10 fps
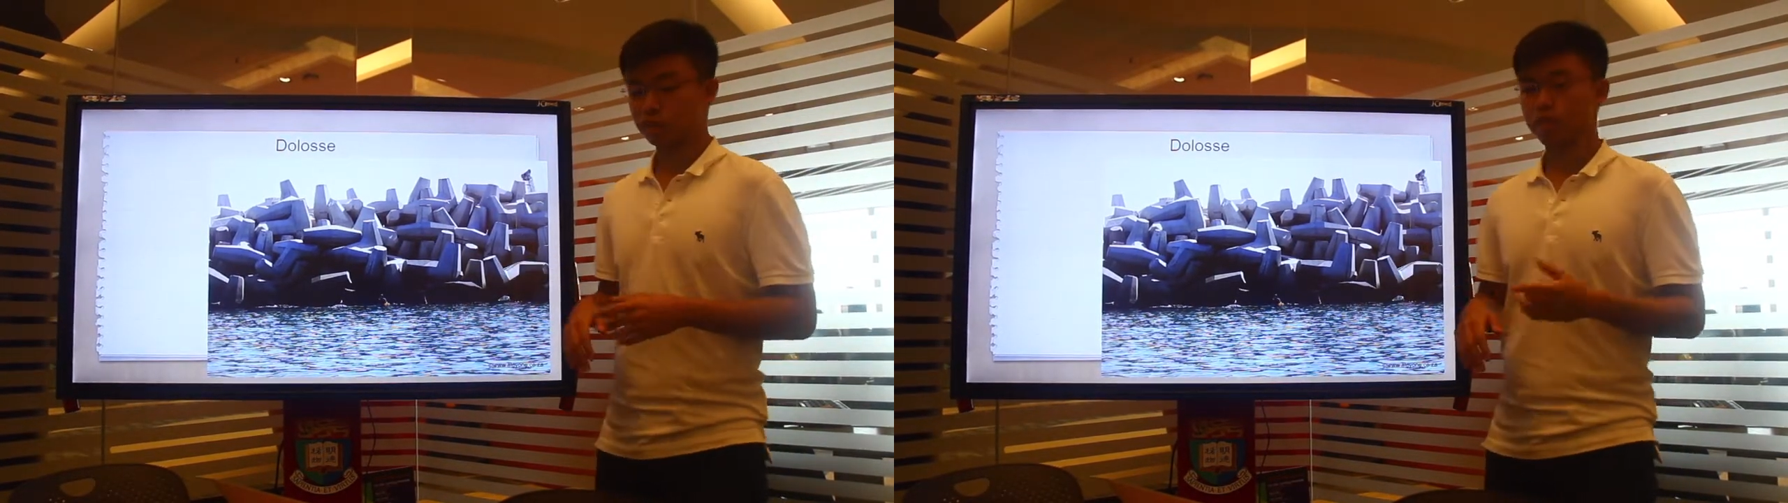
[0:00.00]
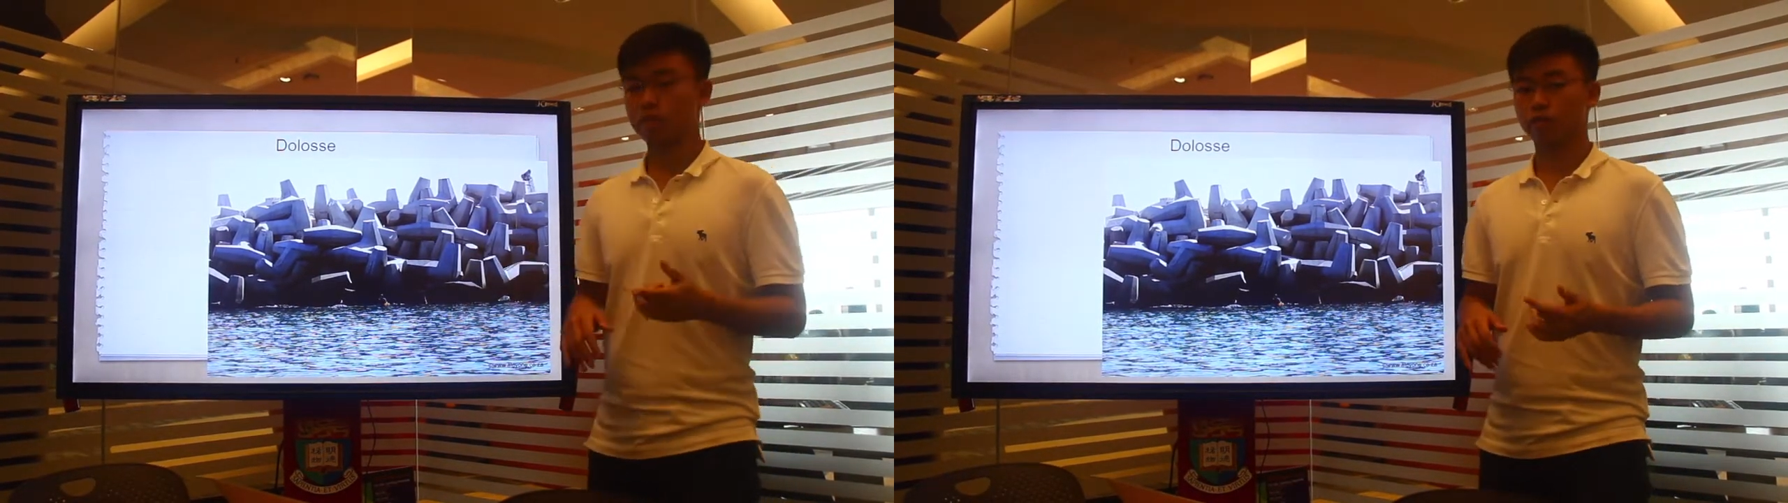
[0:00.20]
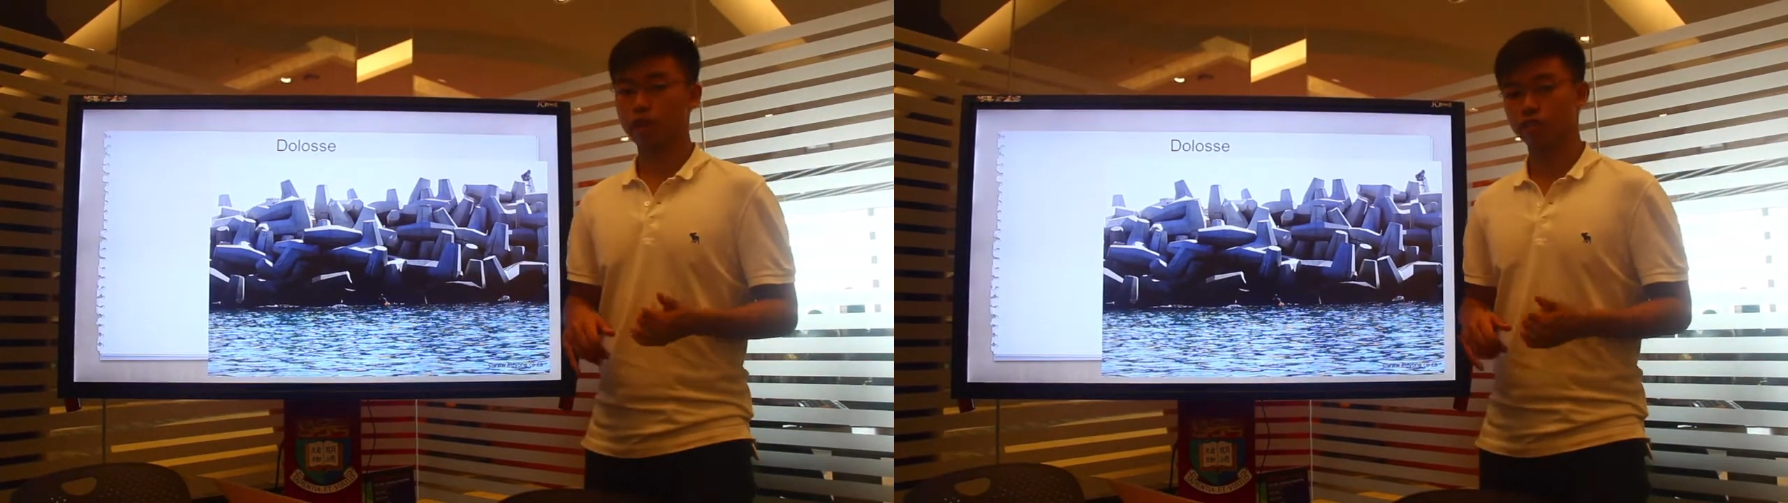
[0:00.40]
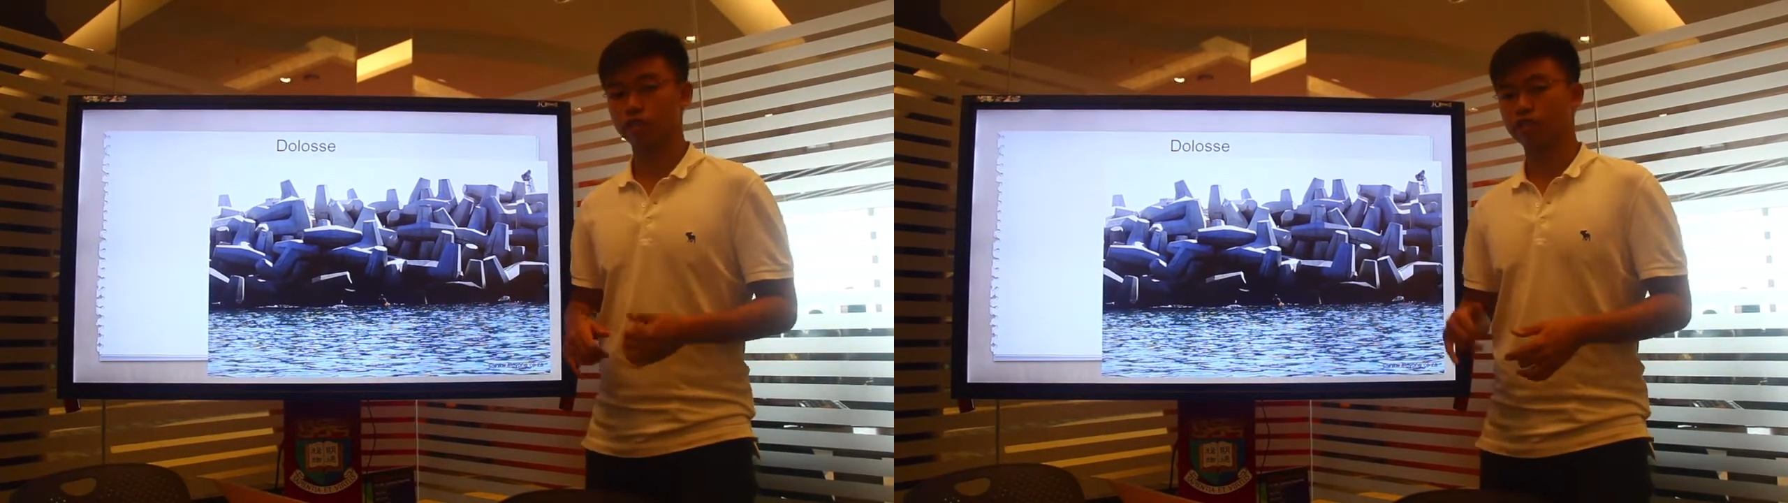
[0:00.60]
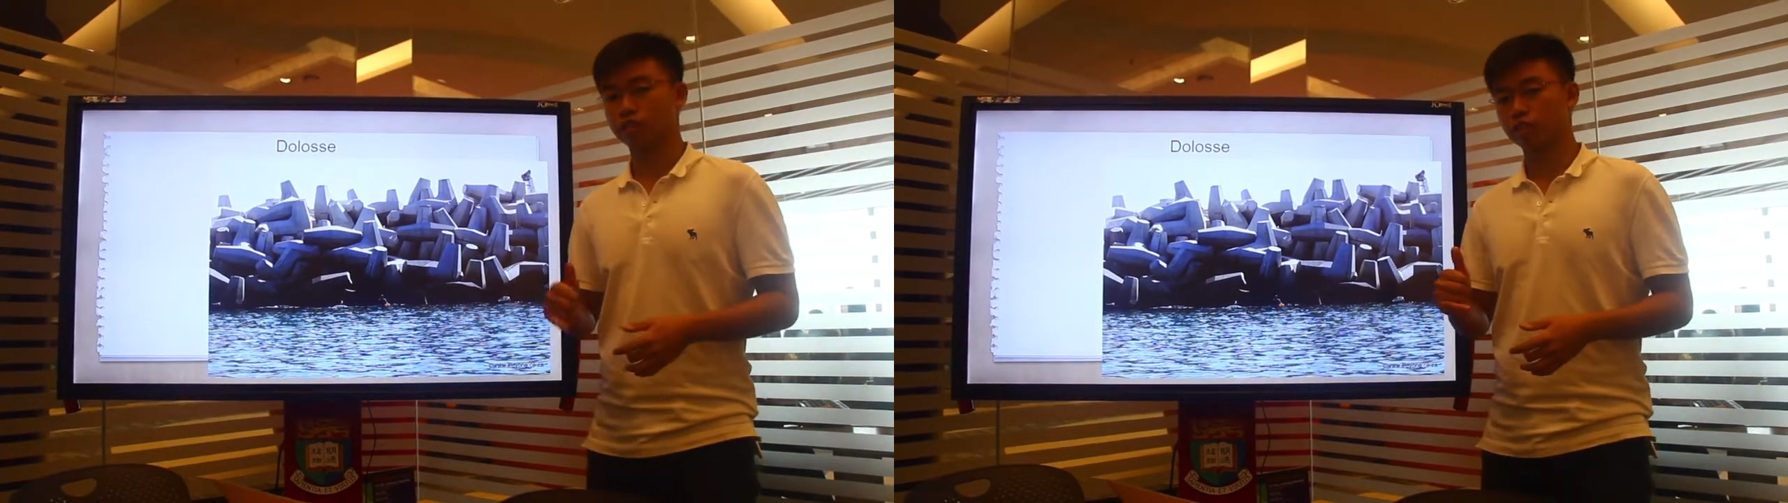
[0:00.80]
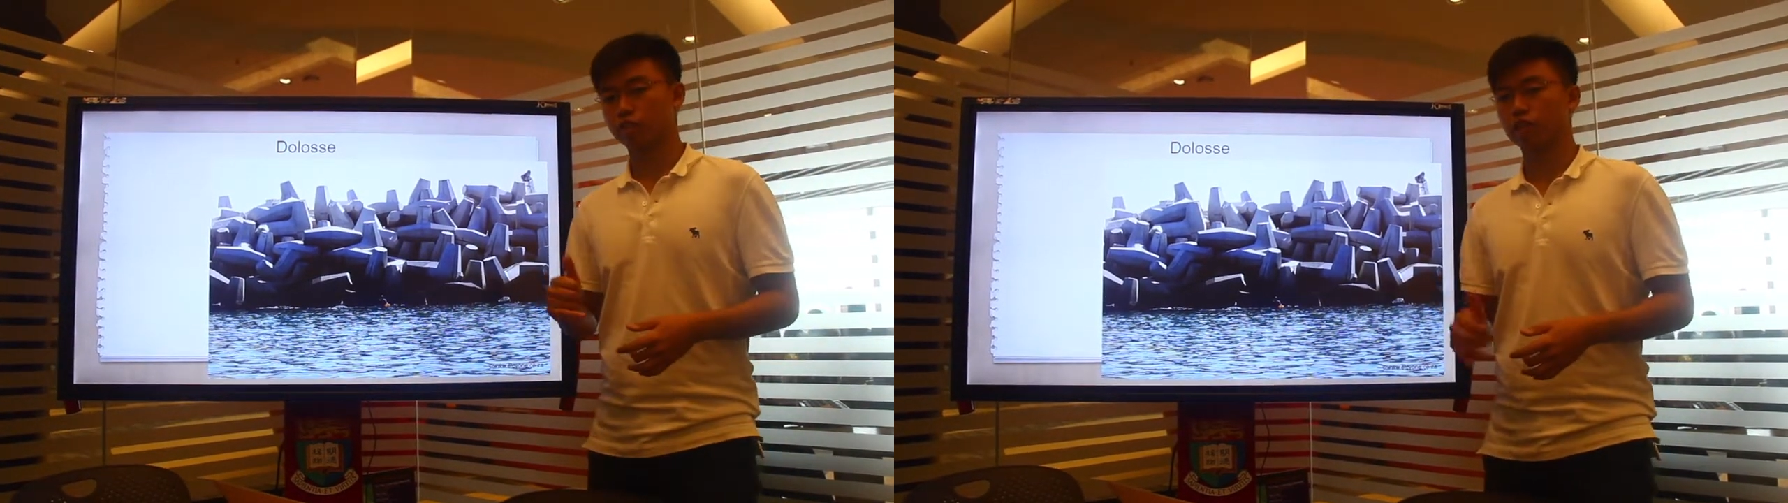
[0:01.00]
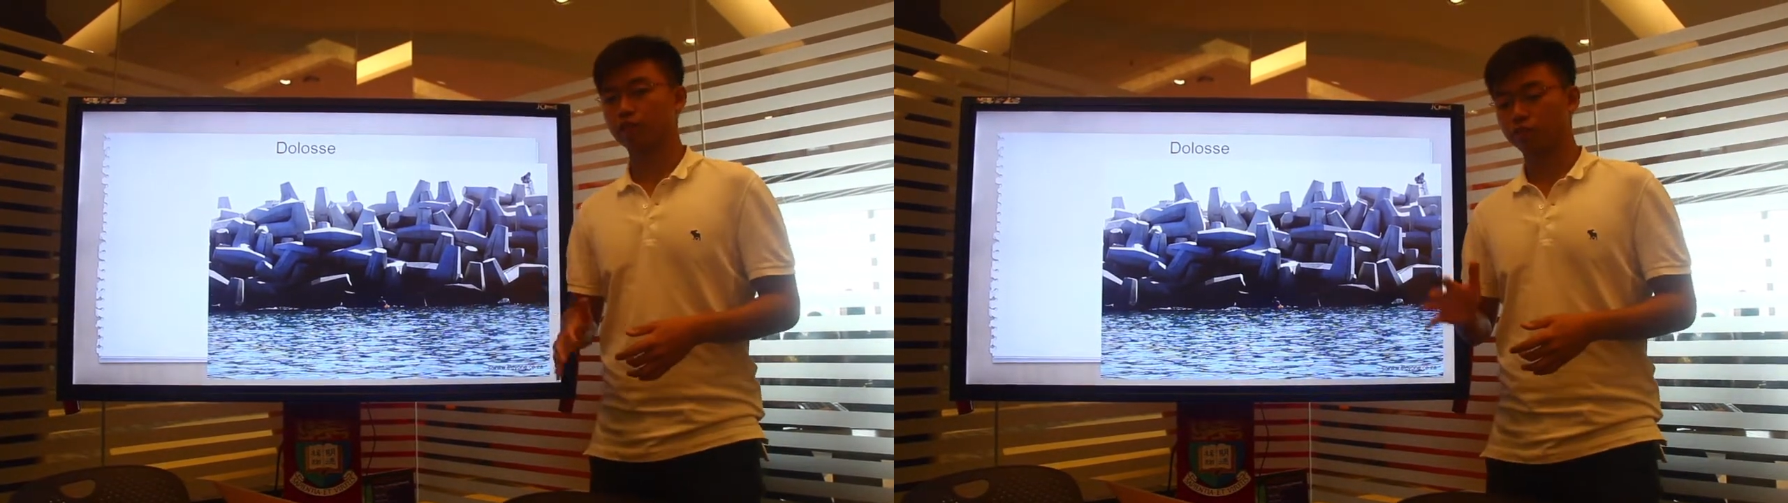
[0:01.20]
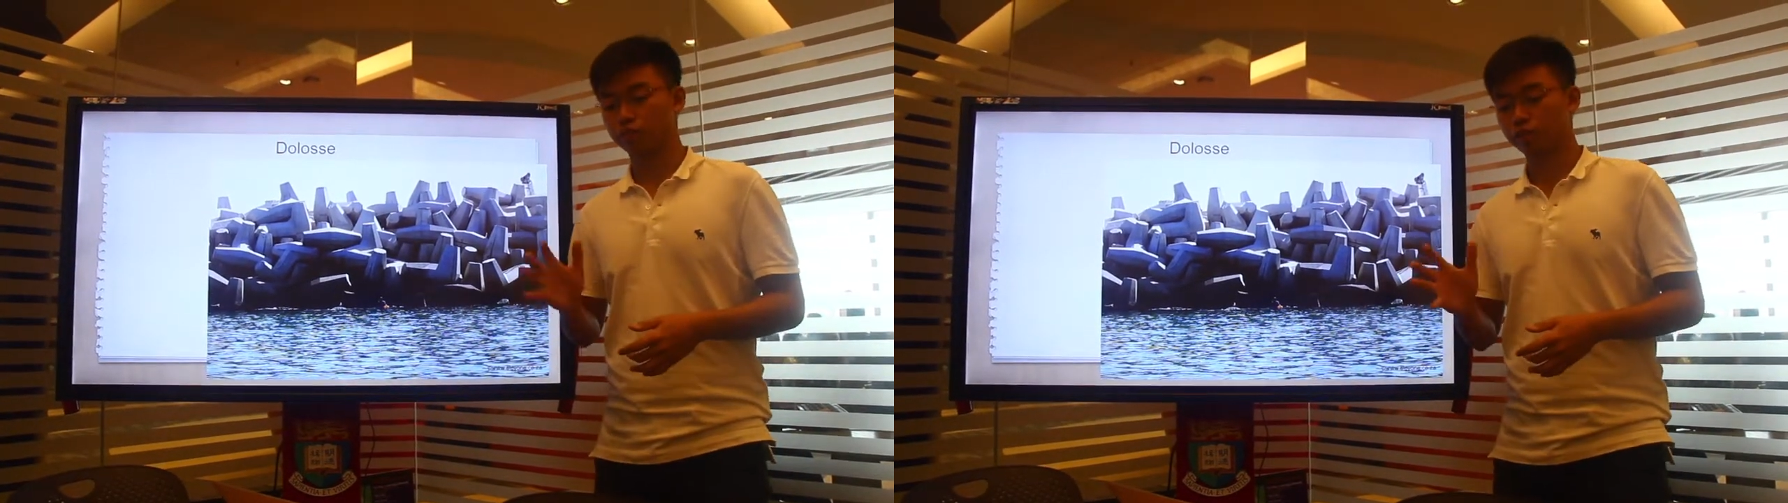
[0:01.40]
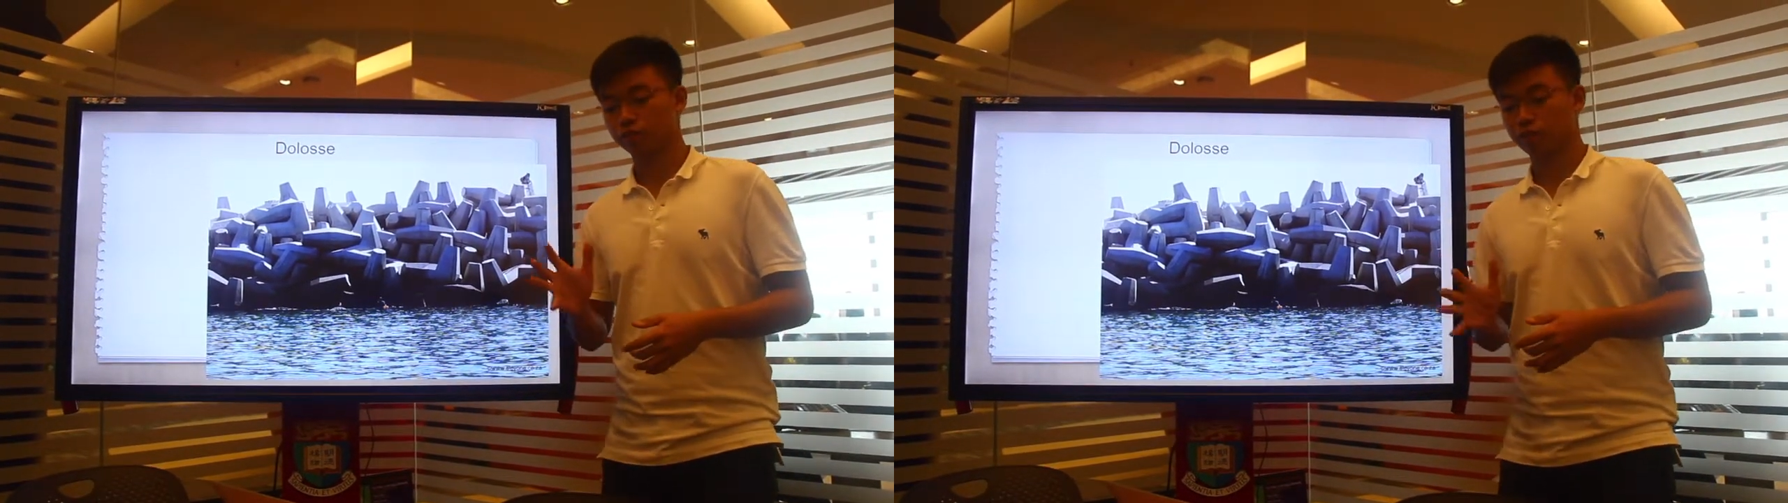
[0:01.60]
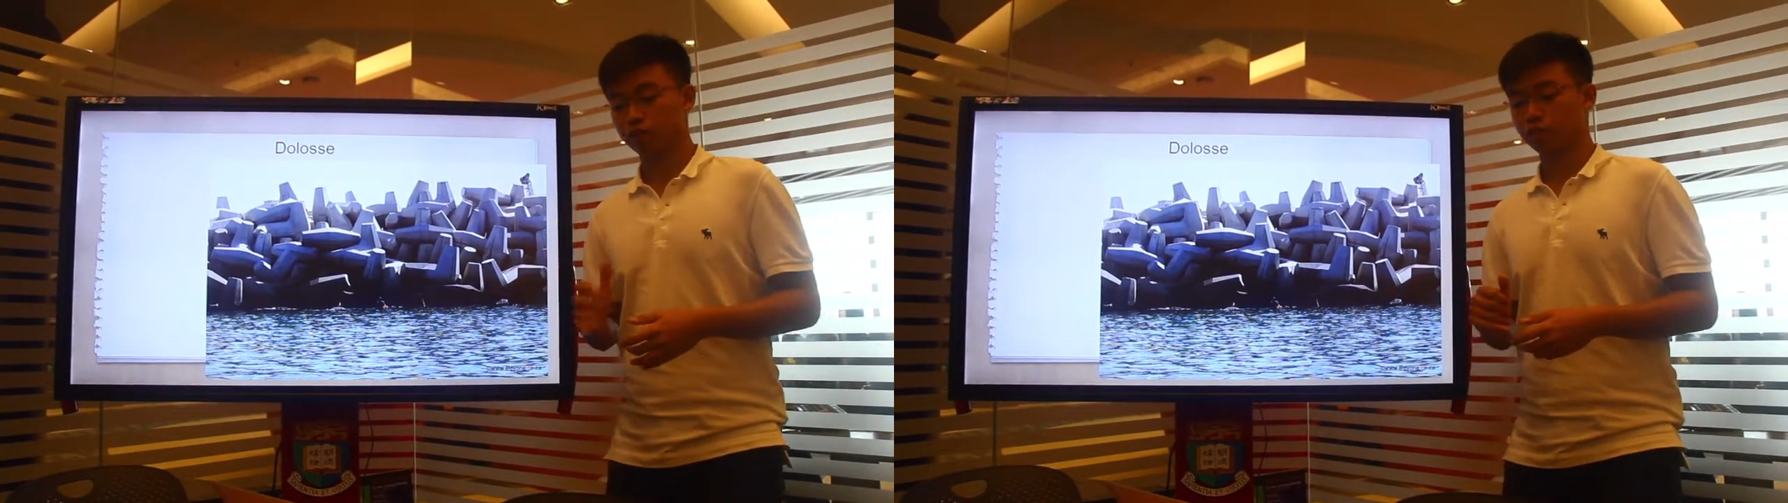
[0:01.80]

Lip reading: 7,650